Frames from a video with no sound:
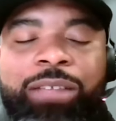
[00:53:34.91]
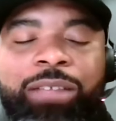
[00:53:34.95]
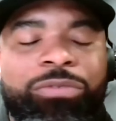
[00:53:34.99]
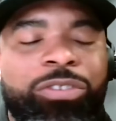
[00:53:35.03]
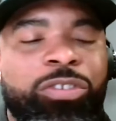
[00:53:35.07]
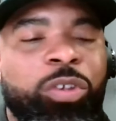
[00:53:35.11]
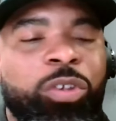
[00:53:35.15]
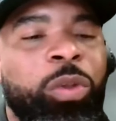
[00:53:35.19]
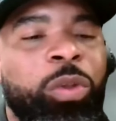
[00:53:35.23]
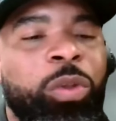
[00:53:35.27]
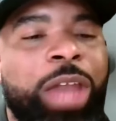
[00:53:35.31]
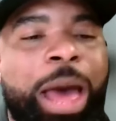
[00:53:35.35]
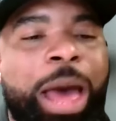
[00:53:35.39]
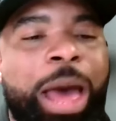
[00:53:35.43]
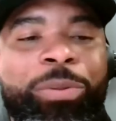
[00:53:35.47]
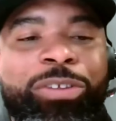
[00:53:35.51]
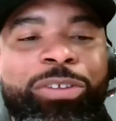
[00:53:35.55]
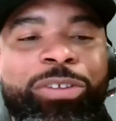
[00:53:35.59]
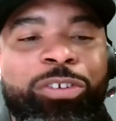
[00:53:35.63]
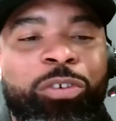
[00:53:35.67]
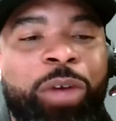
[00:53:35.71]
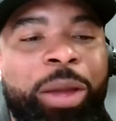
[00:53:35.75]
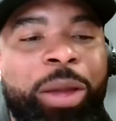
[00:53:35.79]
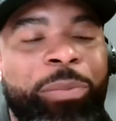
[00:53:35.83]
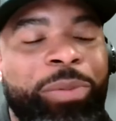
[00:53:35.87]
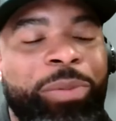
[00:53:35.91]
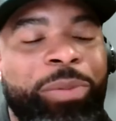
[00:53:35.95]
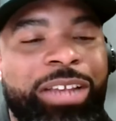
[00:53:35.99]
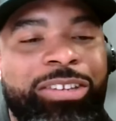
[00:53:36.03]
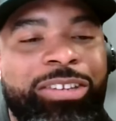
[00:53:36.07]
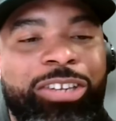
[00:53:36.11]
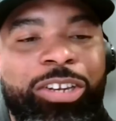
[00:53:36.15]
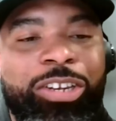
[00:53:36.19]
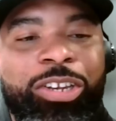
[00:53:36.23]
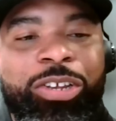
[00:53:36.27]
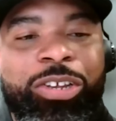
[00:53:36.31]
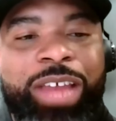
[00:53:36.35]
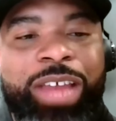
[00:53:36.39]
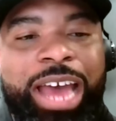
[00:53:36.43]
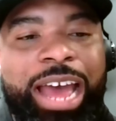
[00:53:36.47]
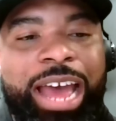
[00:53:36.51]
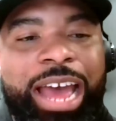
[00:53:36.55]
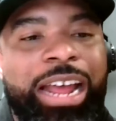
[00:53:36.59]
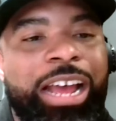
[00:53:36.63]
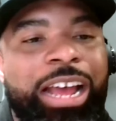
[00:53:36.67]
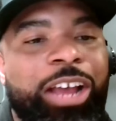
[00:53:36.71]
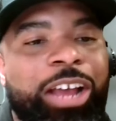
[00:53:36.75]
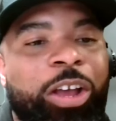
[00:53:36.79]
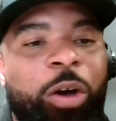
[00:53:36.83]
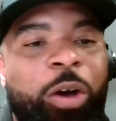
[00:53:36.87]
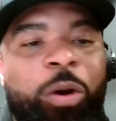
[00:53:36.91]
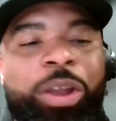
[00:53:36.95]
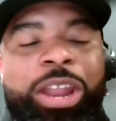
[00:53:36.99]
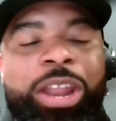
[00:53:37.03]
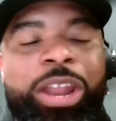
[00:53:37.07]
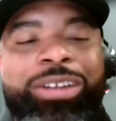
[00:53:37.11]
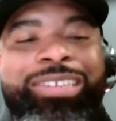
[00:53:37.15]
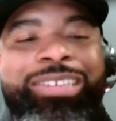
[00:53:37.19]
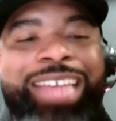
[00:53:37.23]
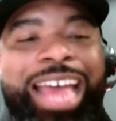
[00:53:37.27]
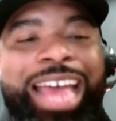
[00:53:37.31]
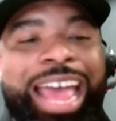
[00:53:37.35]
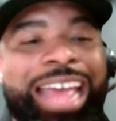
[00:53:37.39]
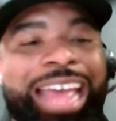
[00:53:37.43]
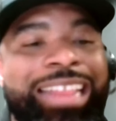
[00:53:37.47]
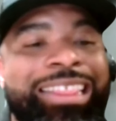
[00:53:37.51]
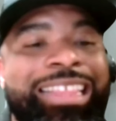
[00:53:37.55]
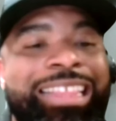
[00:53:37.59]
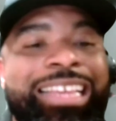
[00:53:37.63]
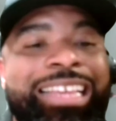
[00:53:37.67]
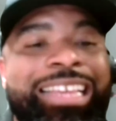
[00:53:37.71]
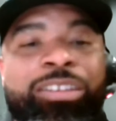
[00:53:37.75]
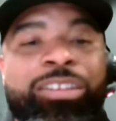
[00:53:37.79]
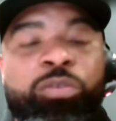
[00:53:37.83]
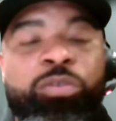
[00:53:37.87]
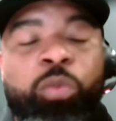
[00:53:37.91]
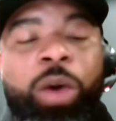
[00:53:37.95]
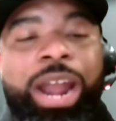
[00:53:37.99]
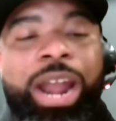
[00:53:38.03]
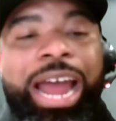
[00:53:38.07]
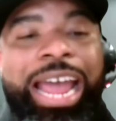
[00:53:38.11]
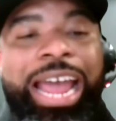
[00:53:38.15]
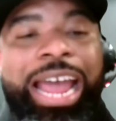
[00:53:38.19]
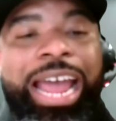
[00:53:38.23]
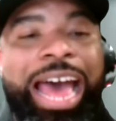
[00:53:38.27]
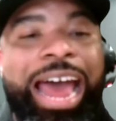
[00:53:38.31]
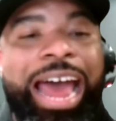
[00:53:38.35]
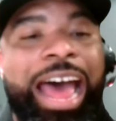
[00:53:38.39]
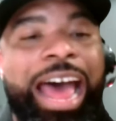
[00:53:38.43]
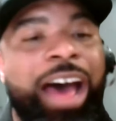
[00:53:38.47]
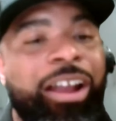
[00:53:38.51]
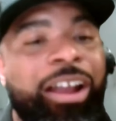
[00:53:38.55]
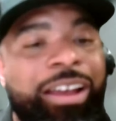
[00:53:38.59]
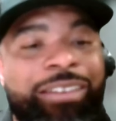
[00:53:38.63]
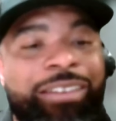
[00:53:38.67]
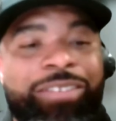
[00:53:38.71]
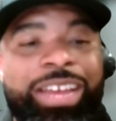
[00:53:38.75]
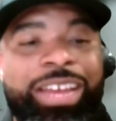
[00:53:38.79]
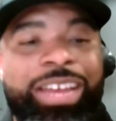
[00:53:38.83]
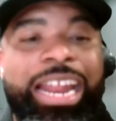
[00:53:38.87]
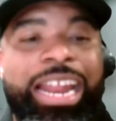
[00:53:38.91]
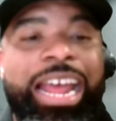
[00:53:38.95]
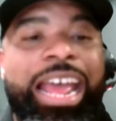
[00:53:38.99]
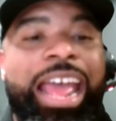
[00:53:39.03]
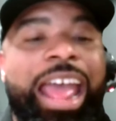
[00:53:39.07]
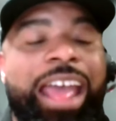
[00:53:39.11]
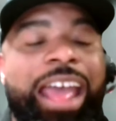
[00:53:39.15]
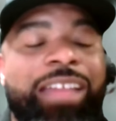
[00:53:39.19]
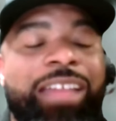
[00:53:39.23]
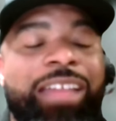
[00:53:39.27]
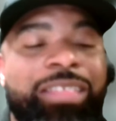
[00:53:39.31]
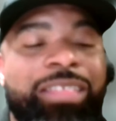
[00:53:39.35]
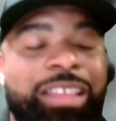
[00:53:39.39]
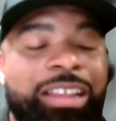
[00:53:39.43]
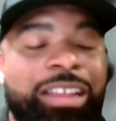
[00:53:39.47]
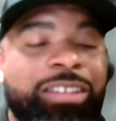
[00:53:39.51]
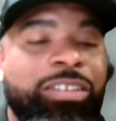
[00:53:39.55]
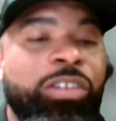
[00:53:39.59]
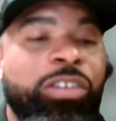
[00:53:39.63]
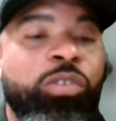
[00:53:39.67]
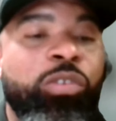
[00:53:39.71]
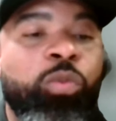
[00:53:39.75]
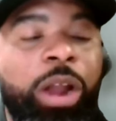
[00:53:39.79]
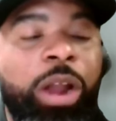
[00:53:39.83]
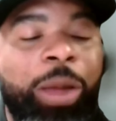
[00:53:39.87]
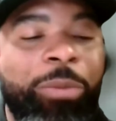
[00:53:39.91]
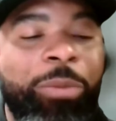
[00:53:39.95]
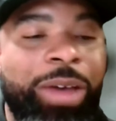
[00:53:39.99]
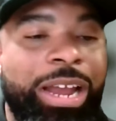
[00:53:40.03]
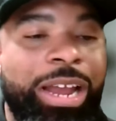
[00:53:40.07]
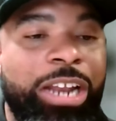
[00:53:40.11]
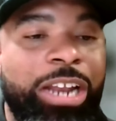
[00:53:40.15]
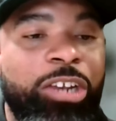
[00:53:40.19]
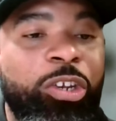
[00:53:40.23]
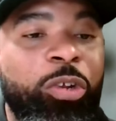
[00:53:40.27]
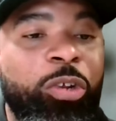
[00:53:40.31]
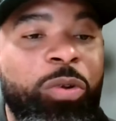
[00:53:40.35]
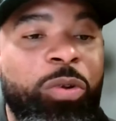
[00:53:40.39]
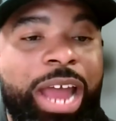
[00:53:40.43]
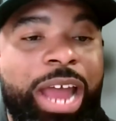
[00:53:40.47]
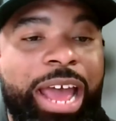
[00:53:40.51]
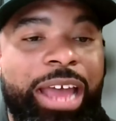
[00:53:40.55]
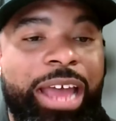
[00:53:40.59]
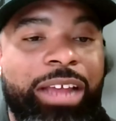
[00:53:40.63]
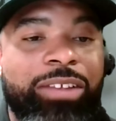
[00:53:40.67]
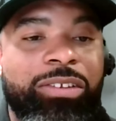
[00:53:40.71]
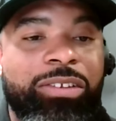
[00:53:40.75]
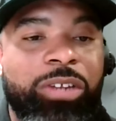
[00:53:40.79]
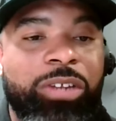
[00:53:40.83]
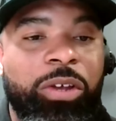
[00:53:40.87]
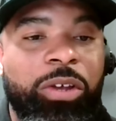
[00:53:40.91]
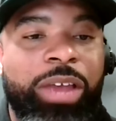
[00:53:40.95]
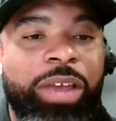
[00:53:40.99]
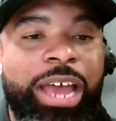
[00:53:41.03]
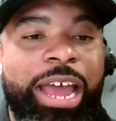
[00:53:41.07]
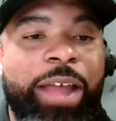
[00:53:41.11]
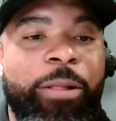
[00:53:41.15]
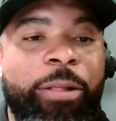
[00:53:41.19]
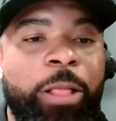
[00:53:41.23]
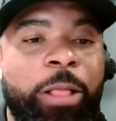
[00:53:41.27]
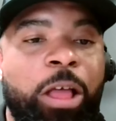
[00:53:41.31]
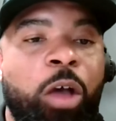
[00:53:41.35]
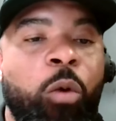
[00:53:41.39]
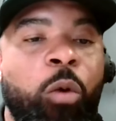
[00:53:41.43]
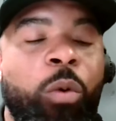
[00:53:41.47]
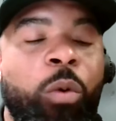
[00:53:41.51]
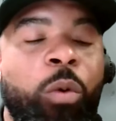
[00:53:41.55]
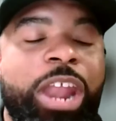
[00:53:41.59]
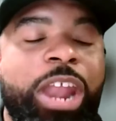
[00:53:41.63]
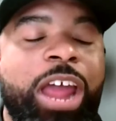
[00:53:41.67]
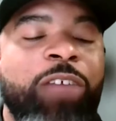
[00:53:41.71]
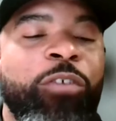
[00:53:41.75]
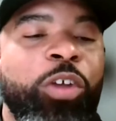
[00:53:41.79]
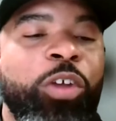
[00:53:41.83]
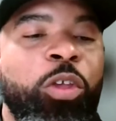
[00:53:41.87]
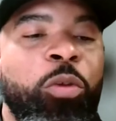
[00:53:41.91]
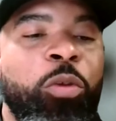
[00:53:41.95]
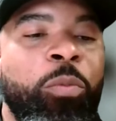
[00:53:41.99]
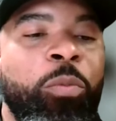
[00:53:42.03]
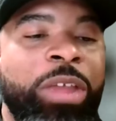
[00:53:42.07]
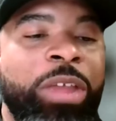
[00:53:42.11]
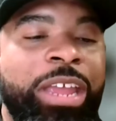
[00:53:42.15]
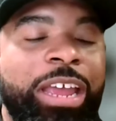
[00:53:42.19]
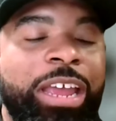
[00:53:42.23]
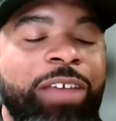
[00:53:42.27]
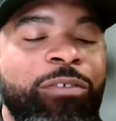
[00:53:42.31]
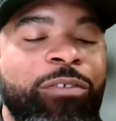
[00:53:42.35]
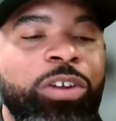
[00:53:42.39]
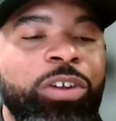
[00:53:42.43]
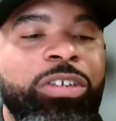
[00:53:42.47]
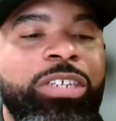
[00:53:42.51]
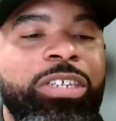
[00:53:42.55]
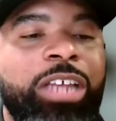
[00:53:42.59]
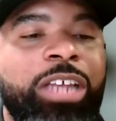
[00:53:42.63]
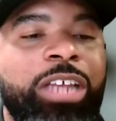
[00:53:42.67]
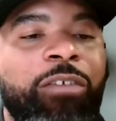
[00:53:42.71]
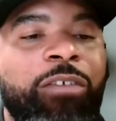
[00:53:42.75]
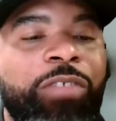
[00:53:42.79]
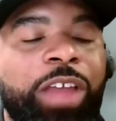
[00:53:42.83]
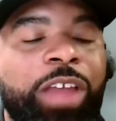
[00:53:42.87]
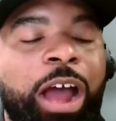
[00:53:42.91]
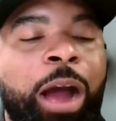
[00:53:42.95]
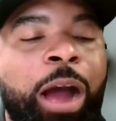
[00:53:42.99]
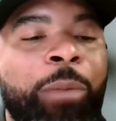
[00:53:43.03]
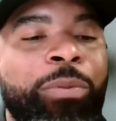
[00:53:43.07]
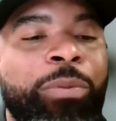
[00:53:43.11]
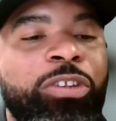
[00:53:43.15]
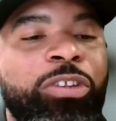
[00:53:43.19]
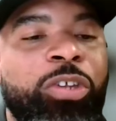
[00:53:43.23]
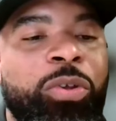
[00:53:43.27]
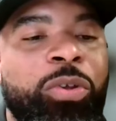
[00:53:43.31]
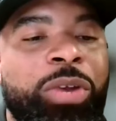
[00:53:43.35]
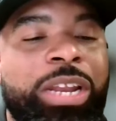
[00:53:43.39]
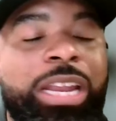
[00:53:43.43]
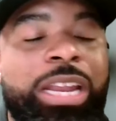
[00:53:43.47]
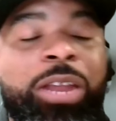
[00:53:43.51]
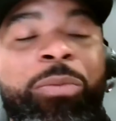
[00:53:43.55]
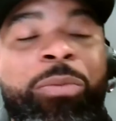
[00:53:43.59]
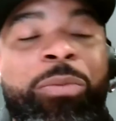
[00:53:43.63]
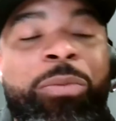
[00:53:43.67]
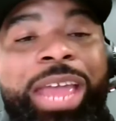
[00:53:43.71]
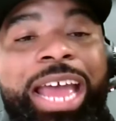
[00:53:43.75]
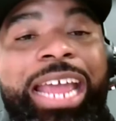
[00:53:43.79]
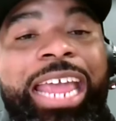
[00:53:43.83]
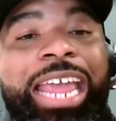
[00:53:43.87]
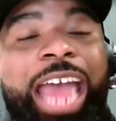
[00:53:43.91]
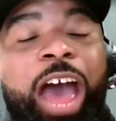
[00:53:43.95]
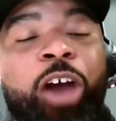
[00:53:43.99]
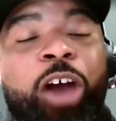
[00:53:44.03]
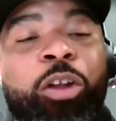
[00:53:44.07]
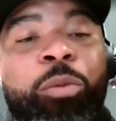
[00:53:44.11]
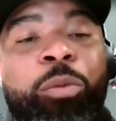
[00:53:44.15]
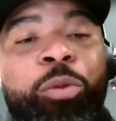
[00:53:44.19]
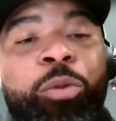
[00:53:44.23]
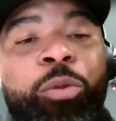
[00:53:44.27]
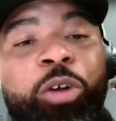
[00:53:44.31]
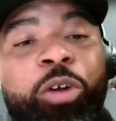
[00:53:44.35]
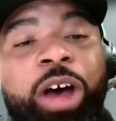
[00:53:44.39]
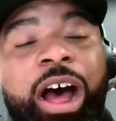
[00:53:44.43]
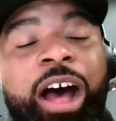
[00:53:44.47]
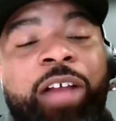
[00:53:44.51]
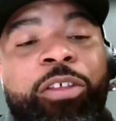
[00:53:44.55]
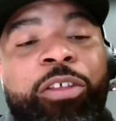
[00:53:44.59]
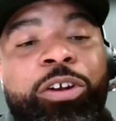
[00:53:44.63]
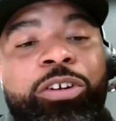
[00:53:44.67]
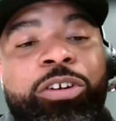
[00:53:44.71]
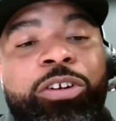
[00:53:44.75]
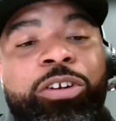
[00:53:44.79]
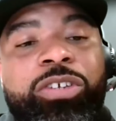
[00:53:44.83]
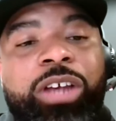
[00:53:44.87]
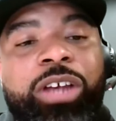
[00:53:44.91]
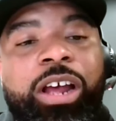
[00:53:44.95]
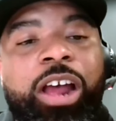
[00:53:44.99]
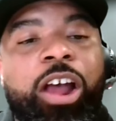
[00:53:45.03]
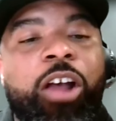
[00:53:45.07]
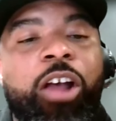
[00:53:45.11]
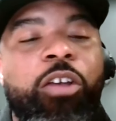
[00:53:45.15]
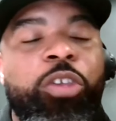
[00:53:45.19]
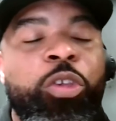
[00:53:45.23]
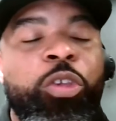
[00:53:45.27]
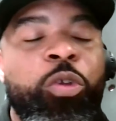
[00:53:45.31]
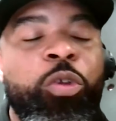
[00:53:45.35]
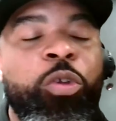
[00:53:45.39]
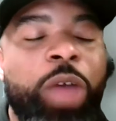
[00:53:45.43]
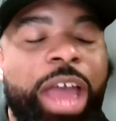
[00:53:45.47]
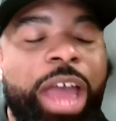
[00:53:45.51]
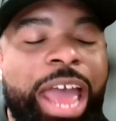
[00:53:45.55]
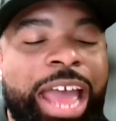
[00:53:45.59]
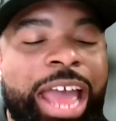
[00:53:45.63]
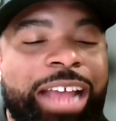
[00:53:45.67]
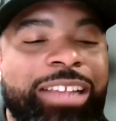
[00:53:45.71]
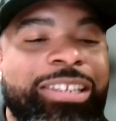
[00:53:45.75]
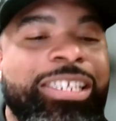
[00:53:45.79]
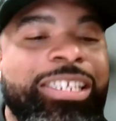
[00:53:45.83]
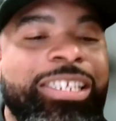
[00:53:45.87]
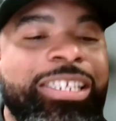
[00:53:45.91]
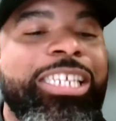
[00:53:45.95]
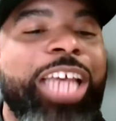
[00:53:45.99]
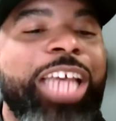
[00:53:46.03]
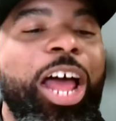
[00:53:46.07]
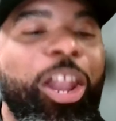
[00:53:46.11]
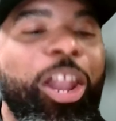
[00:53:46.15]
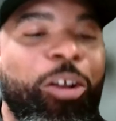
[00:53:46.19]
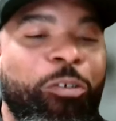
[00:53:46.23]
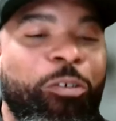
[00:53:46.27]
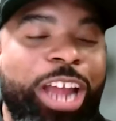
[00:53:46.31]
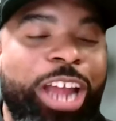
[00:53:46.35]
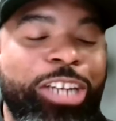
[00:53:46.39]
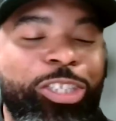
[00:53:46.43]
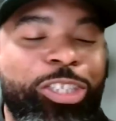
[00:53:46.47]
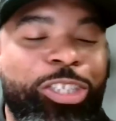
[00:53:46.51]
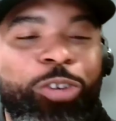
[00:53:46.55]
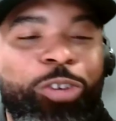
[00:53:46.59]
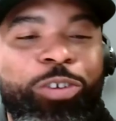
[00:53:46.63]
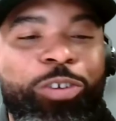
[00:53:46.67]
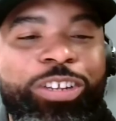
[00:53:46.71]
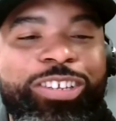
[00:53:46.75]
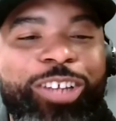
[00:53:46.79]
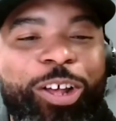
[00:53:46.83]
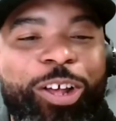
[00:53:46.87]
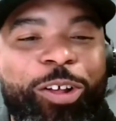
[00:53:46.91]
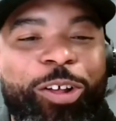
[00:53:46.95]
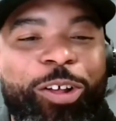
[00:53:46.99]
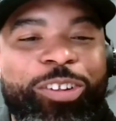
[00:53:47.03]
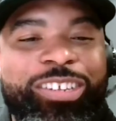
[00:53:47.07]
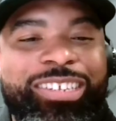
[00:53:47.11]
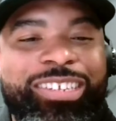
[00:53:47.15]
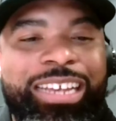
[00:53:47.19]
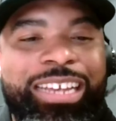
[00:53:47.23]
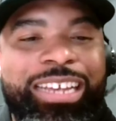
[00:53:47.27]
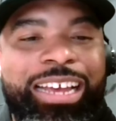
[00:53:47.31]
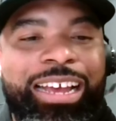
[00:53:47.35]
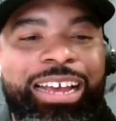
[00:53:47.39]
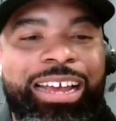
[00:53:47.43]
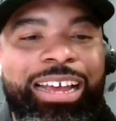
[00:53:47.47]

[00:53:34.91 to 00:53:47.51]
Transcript: School app is a great place to do that. Go in there and say, hey, this is what I got out of it, and this is what I'm going to do next, okay? Whenever you give yourself the opportunity to be accountable to others, you accelerate your results.